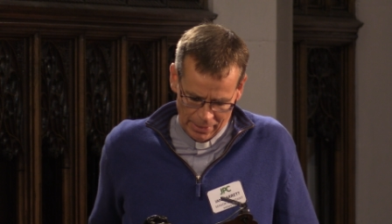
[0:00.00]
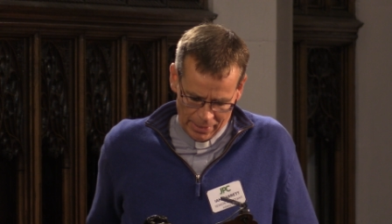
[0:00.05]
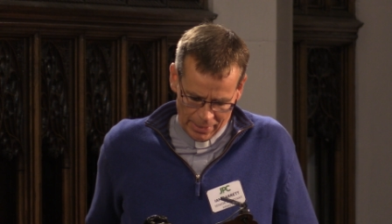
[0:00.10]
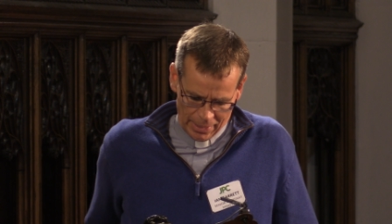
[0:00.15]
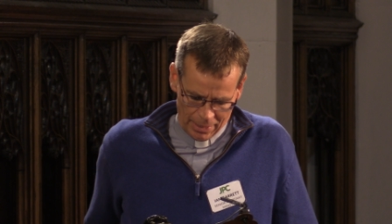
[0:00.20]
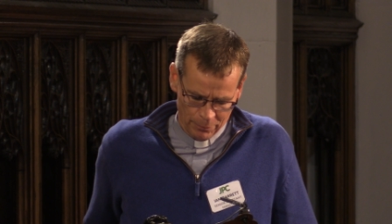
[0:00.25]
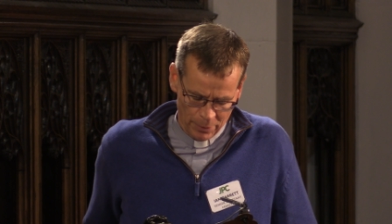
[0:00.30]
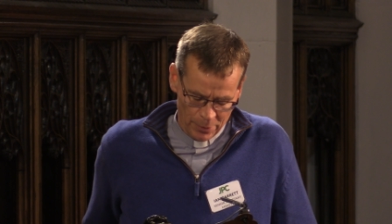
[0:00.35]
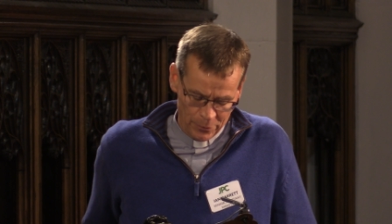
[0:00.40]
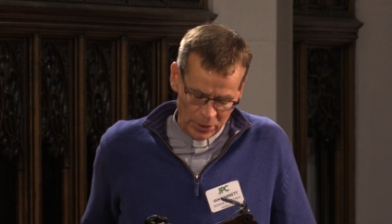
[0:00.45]

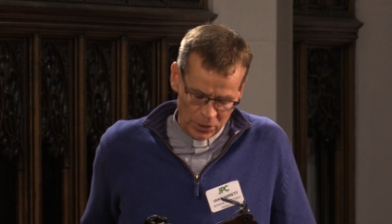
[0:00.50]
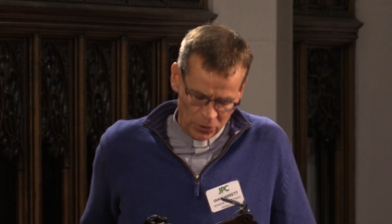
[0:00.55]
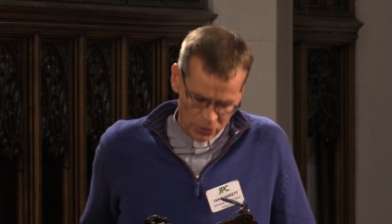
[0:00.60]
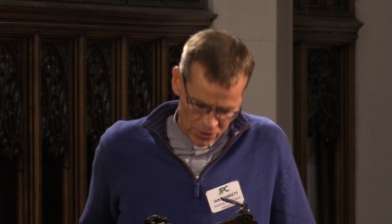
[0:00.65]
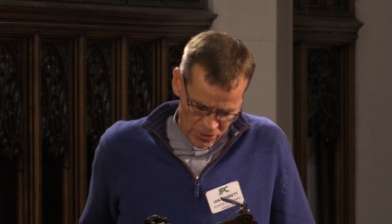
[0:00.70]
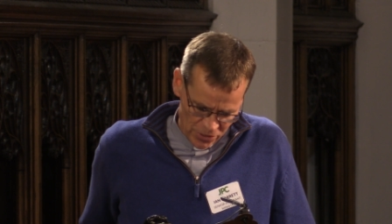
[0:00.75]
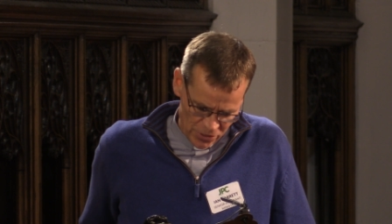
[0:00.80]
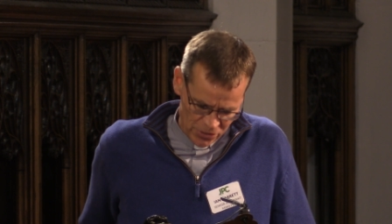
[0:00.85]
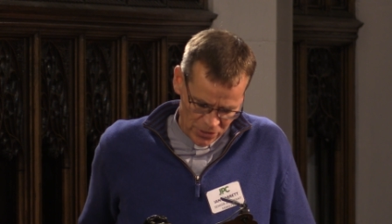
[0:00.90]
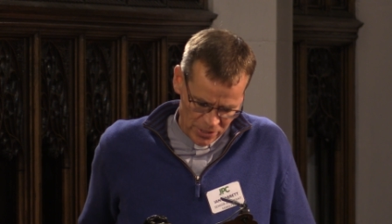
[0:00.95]
And when we got to
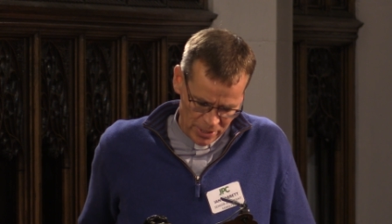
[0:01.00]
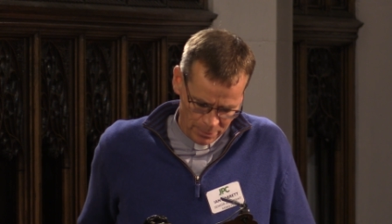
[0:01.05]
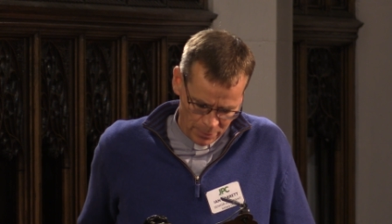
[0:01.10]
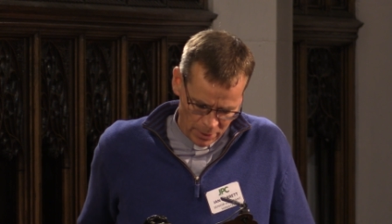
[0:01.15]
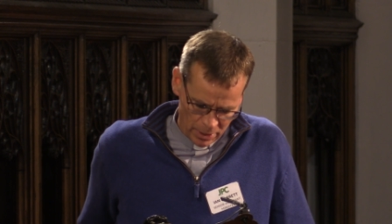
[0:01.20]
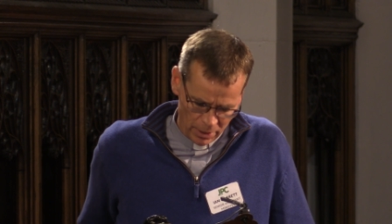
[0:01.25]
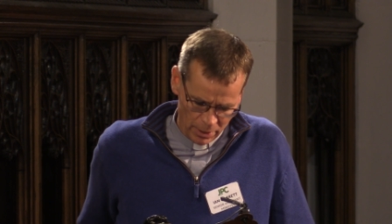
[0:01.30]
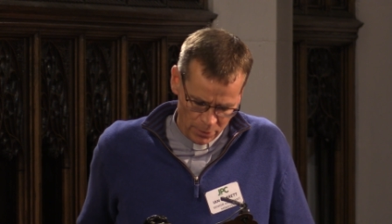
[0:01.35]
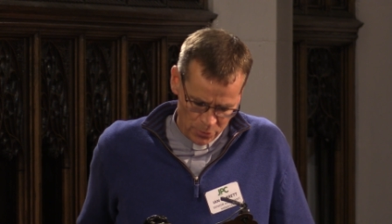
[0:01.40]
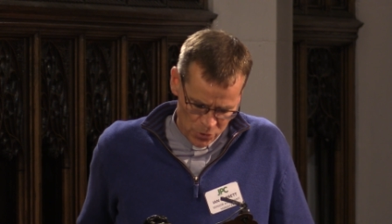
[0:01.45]
the
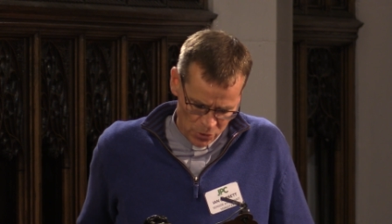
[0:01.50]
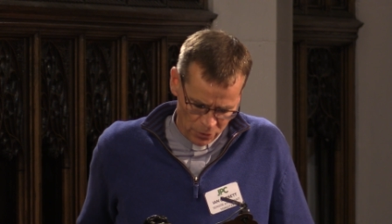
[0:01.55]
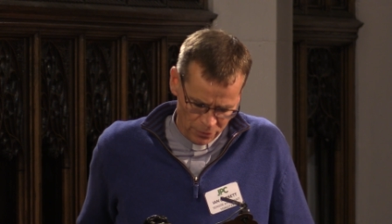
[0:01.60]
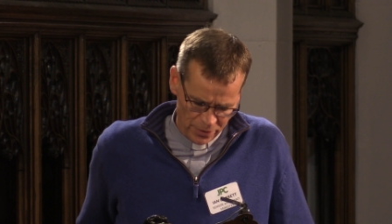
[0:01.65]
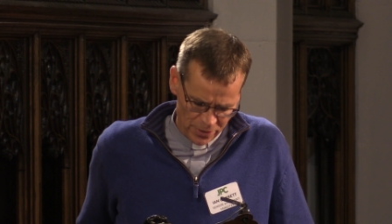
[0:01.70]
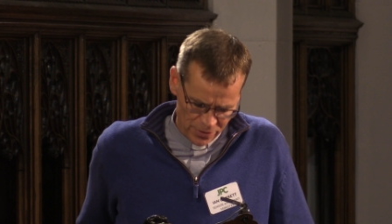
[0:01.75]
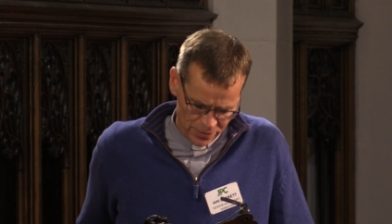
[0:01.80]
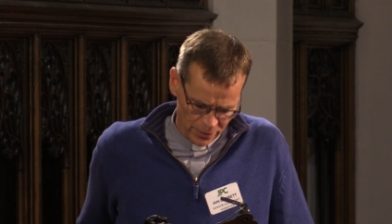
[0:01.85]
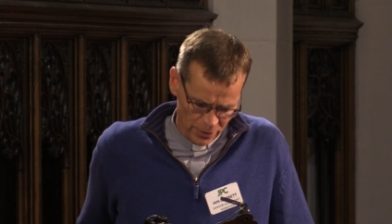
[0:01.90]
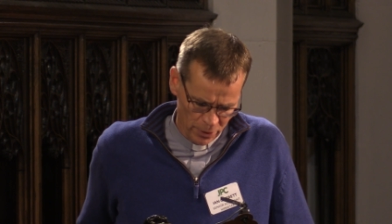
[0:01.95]
cinema, it was
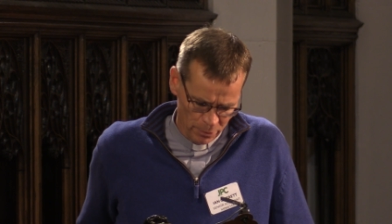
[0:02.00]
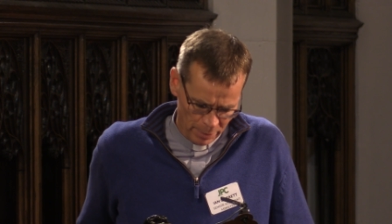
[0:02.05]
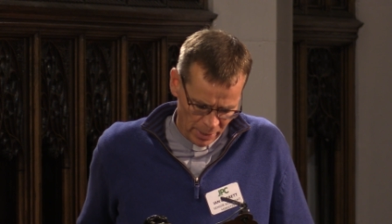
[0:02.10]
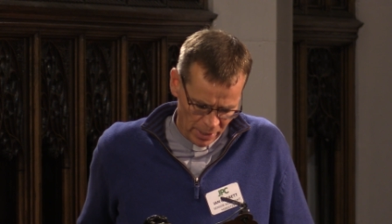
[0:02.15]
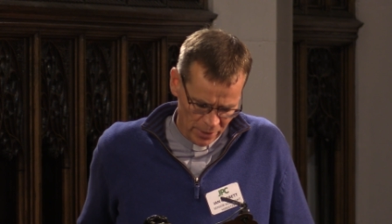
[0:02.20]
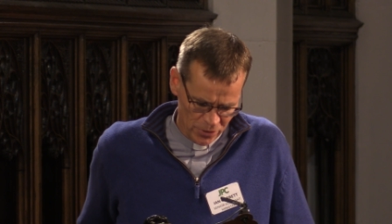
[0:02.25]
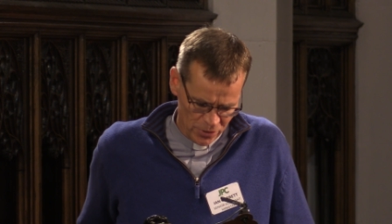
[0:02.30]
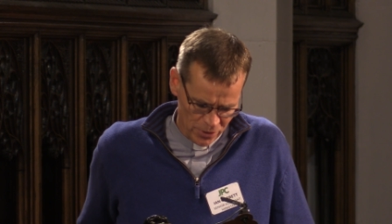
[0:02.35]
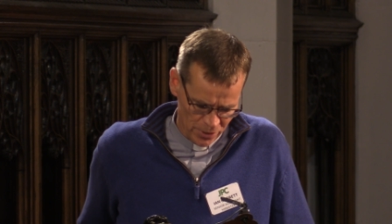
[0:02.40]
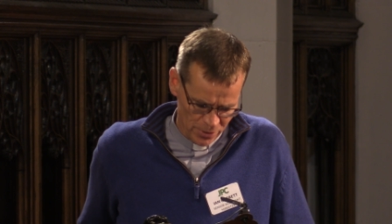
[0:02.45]
obvious from the
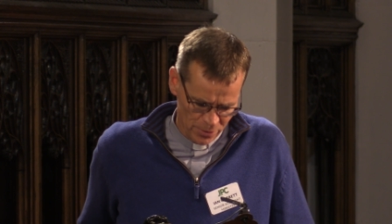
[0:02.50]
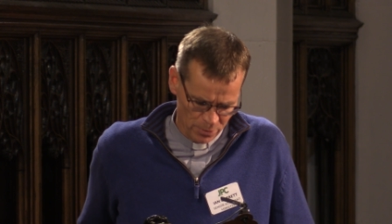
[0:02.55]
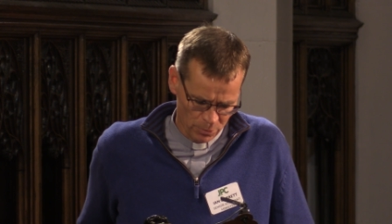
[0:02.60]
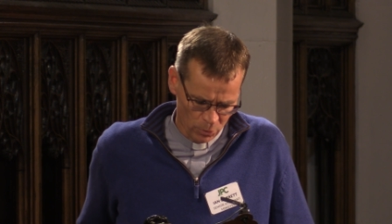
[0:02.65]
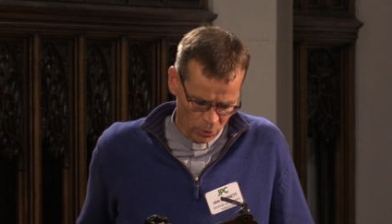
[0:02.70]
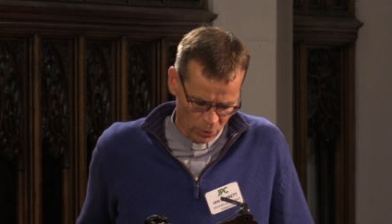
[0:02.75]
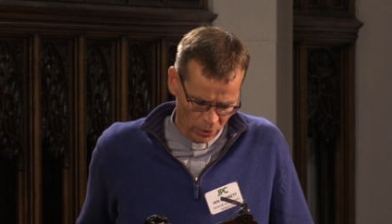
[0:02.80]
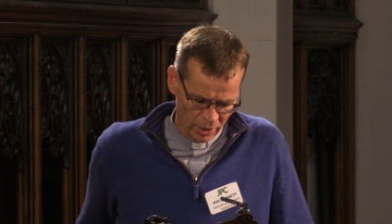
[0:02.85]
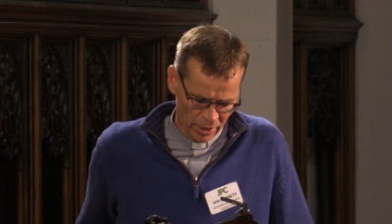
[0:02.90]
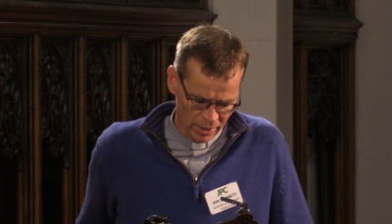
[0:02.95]
posters
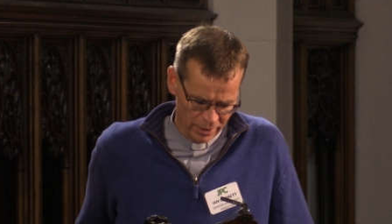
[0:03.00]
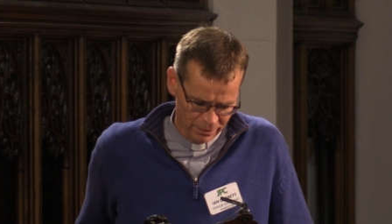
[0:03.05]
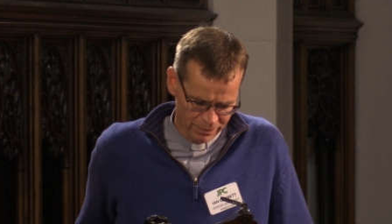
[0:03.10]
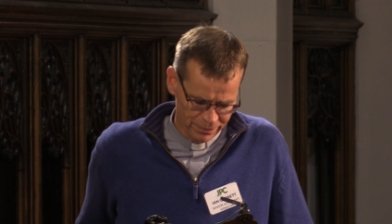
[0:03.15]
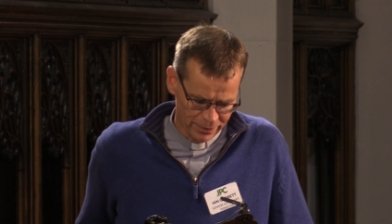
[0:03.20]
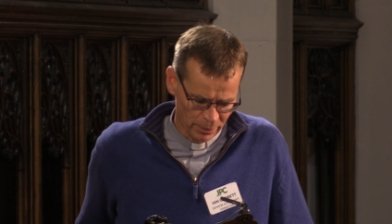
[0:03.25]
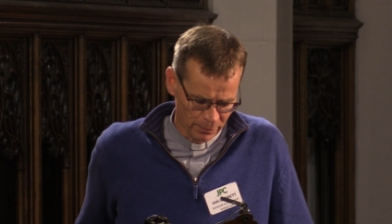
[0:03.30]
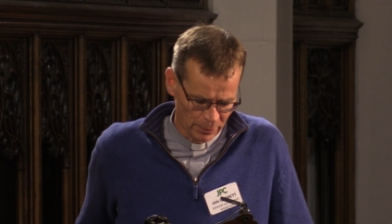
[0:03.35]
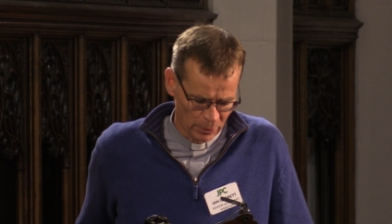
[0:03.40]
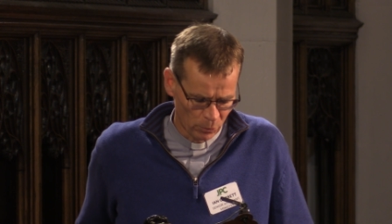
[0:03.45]
what kind of
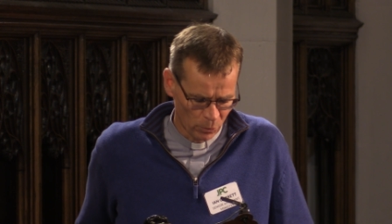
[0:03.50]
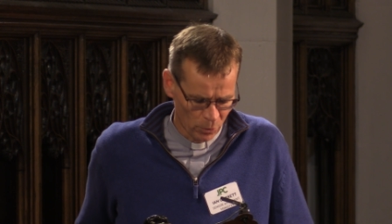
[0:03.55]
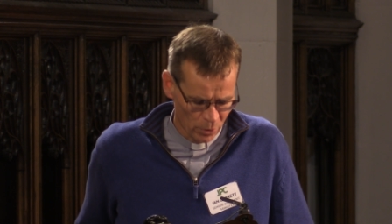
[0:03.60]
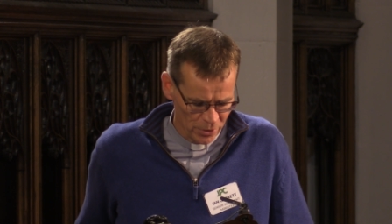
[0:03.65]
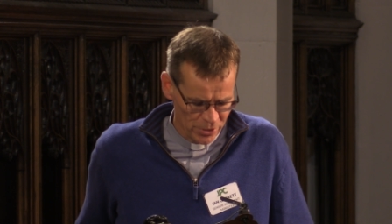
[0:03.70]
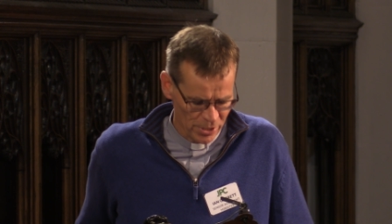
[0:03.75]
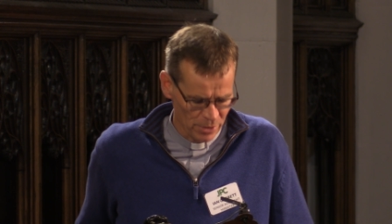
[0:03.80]
film it was.